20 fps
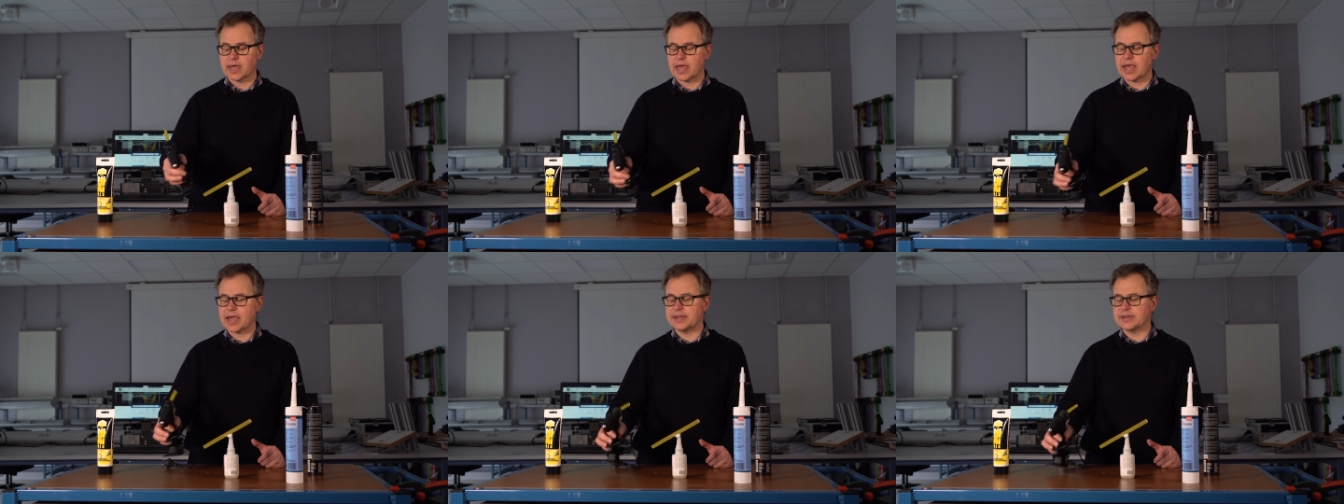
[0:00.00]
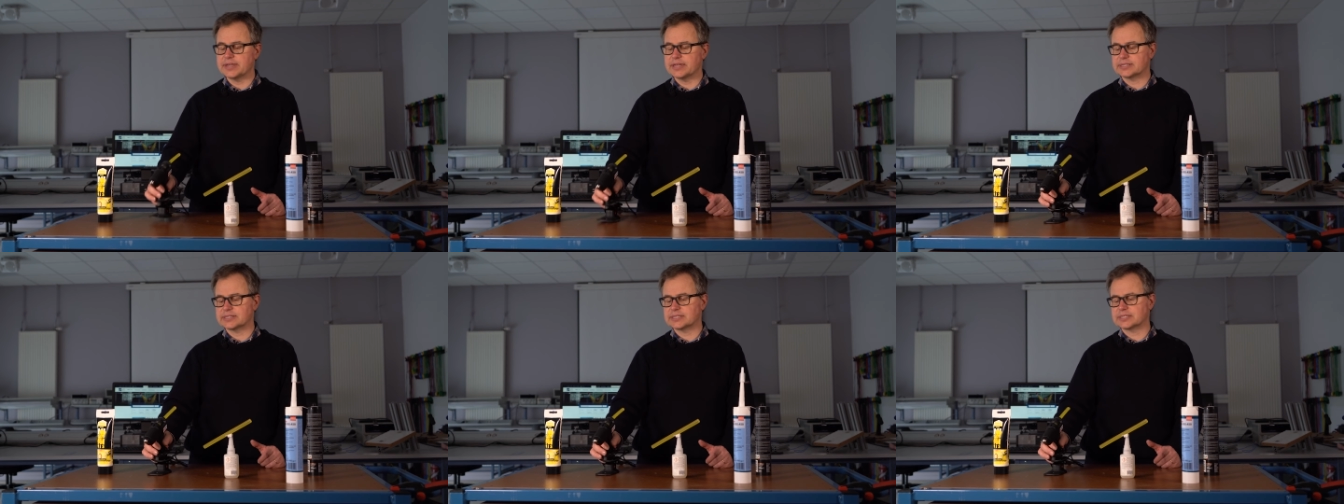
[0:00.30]

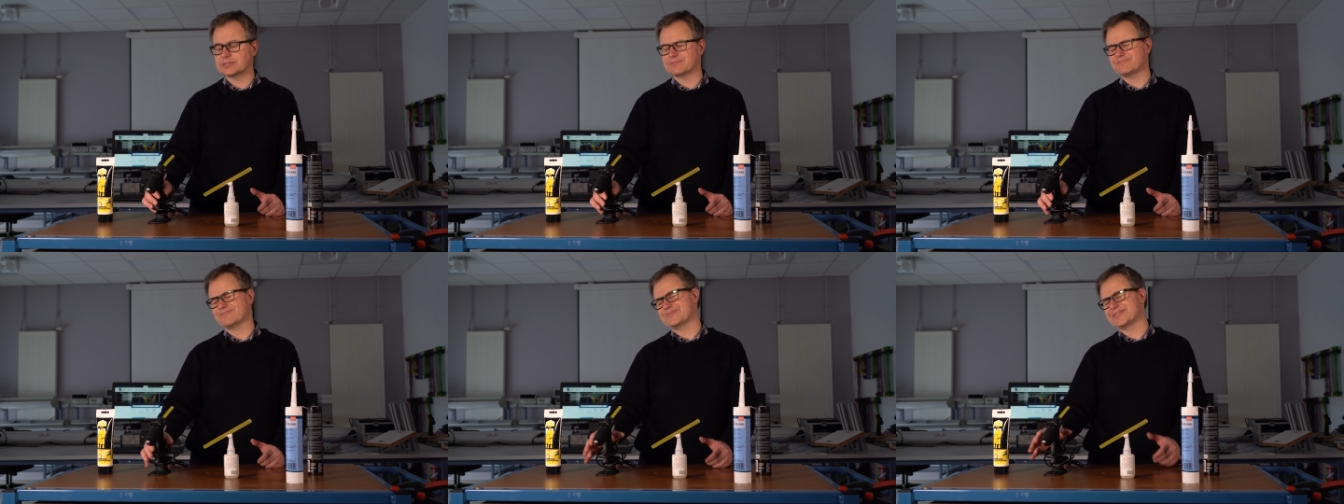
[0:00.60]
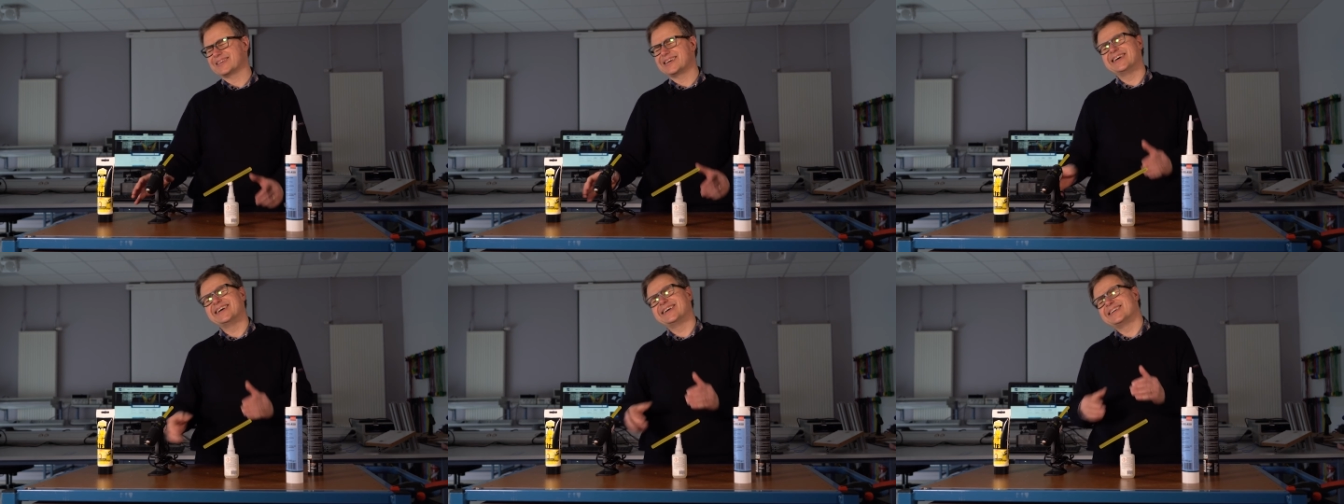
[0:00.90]
And it's
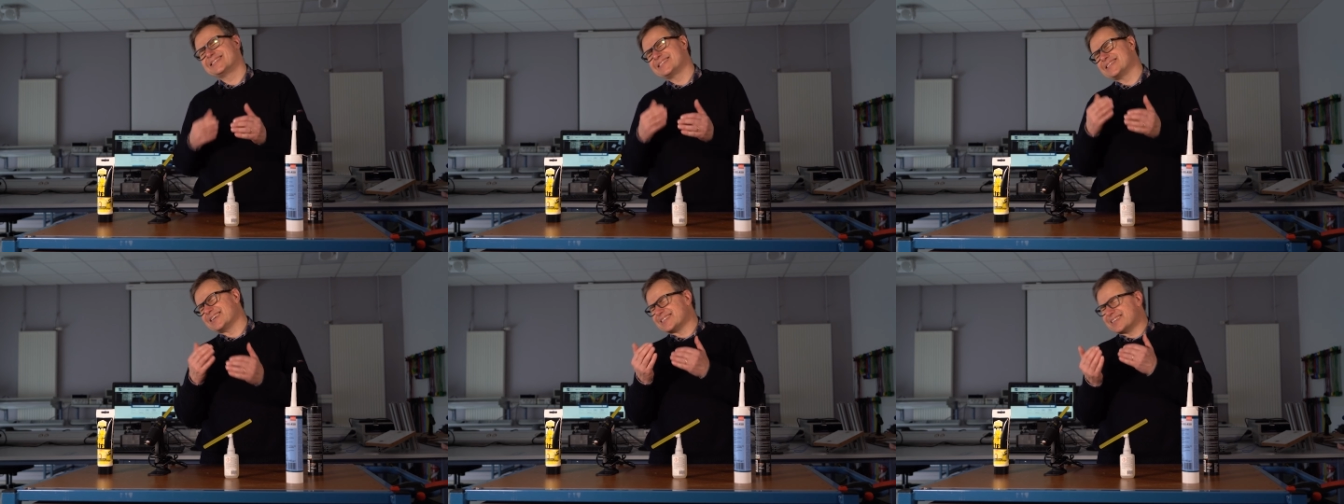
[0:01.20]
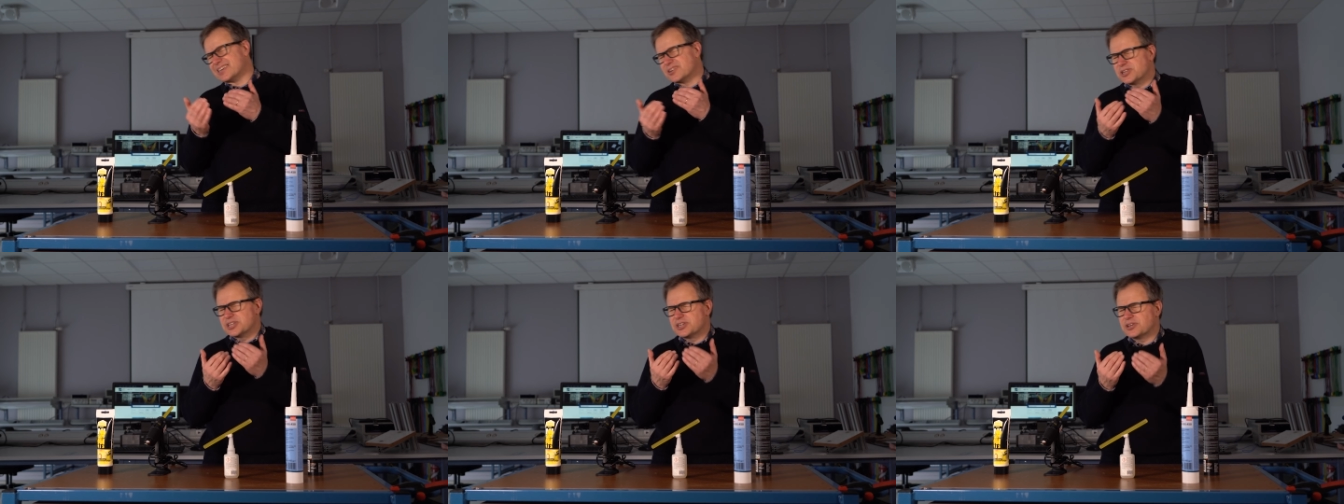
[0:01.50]

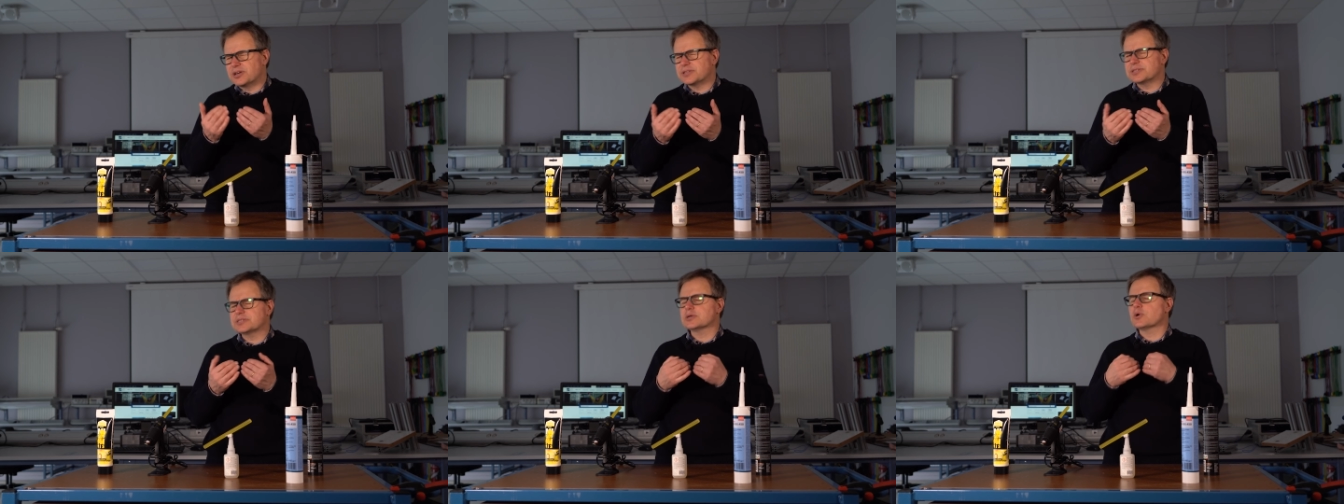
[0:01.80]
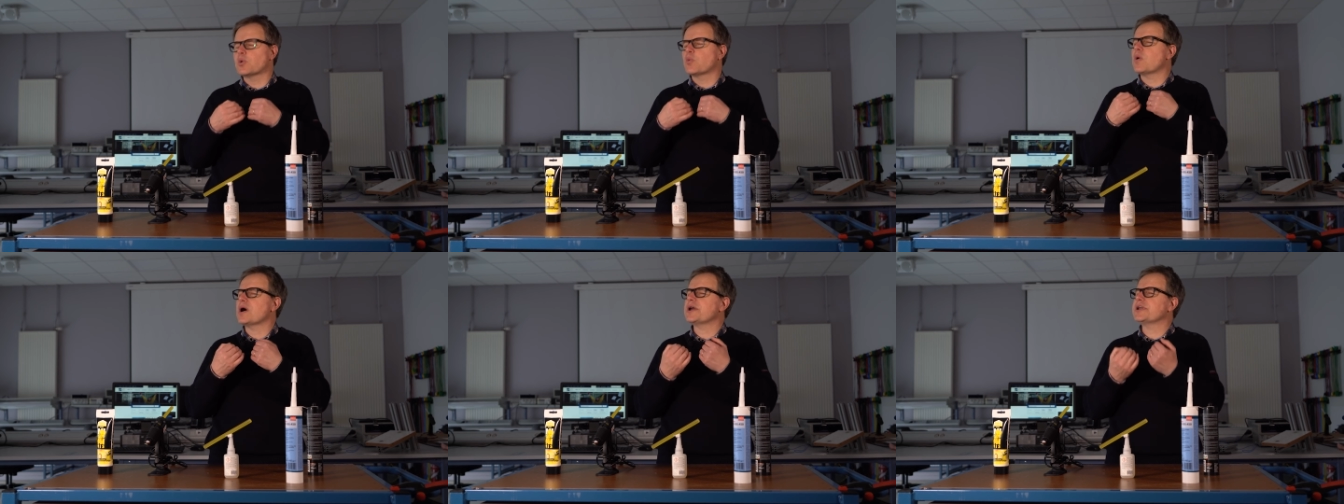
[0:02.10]
certainly not
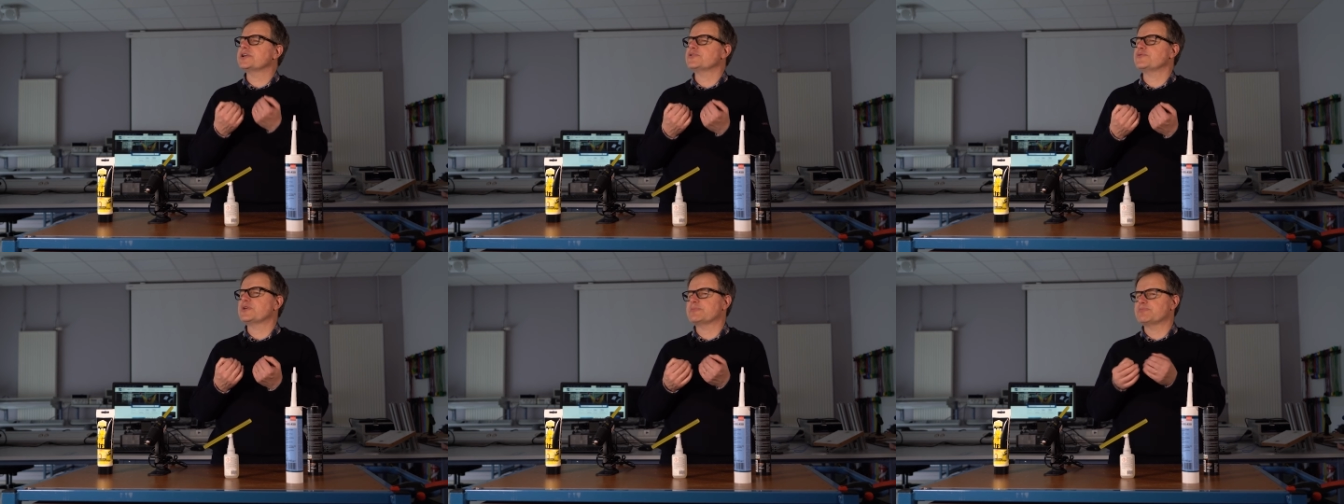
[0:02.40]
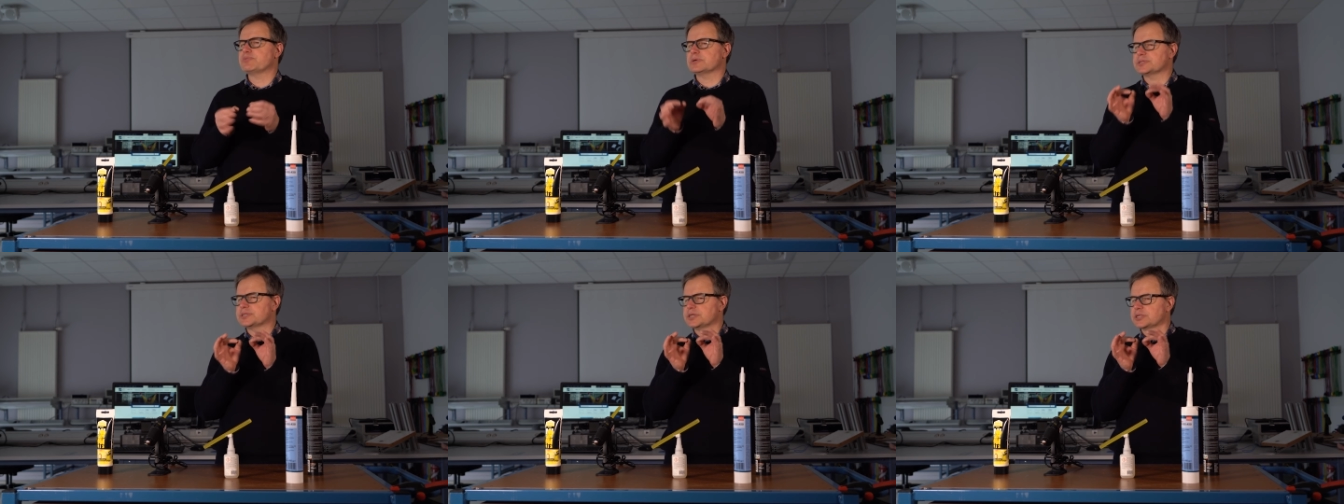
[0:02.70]

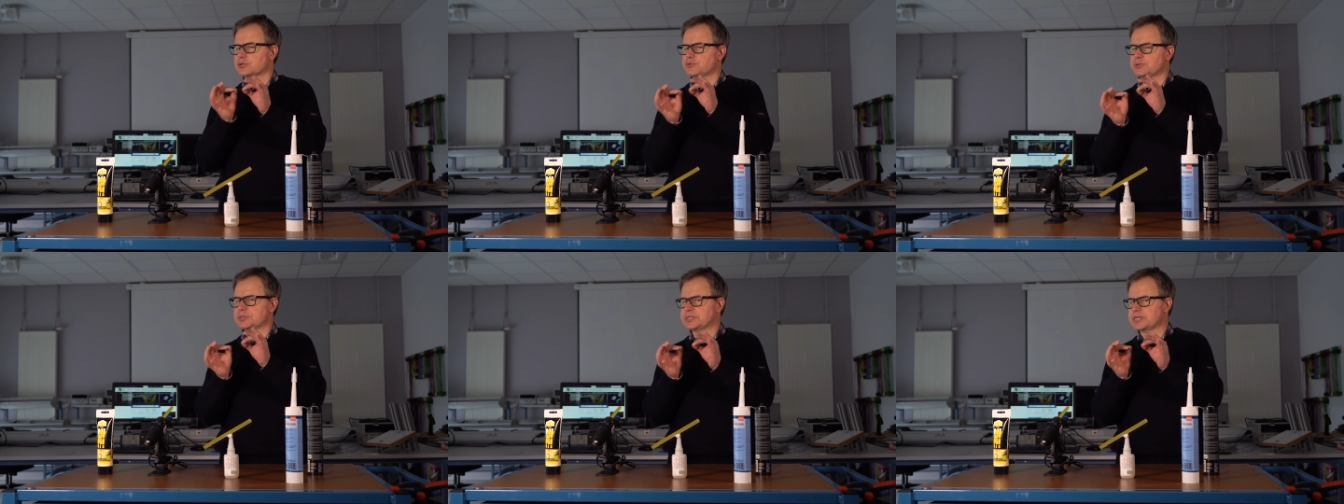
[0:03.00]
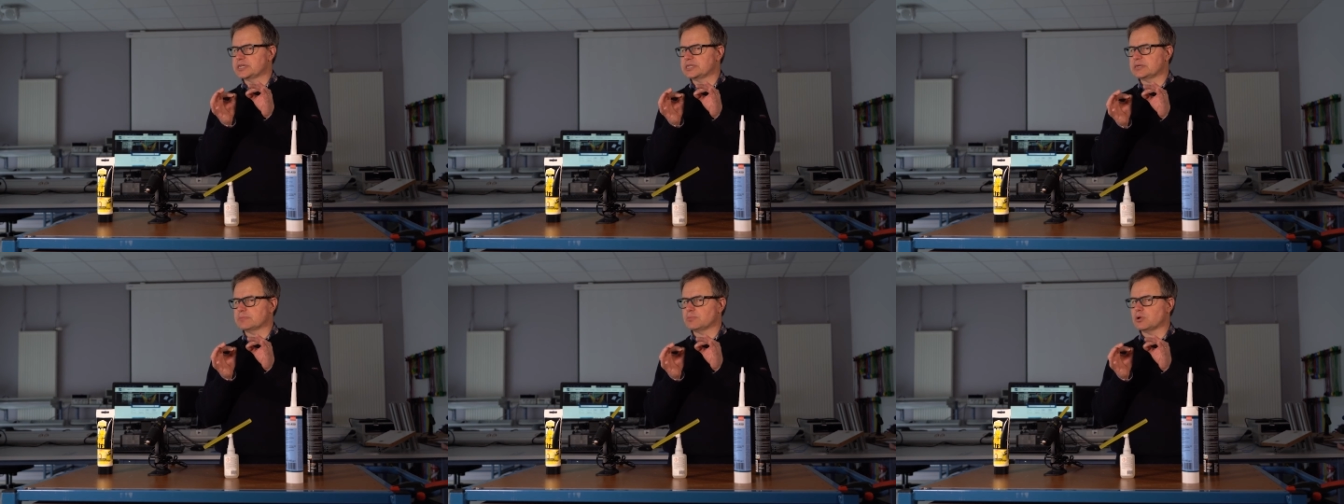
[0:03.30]
100%
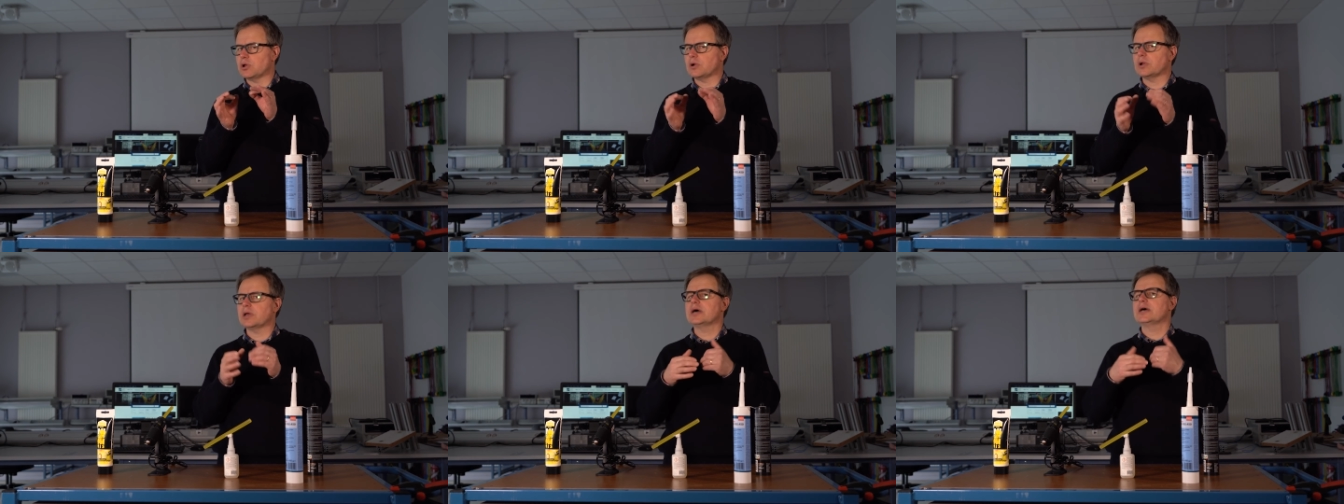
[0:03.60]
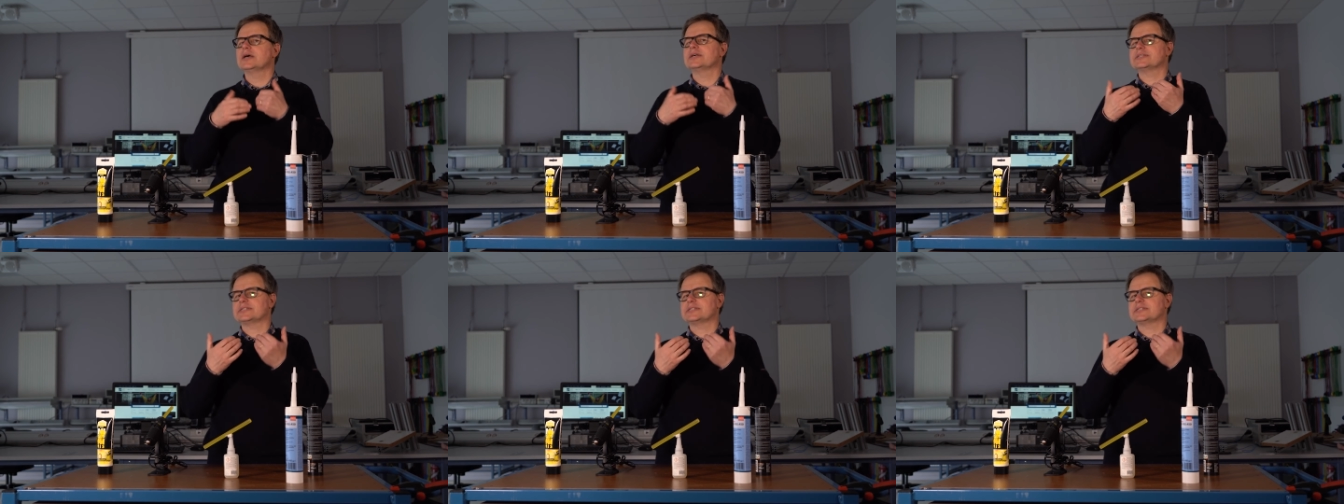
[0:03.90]
resettable,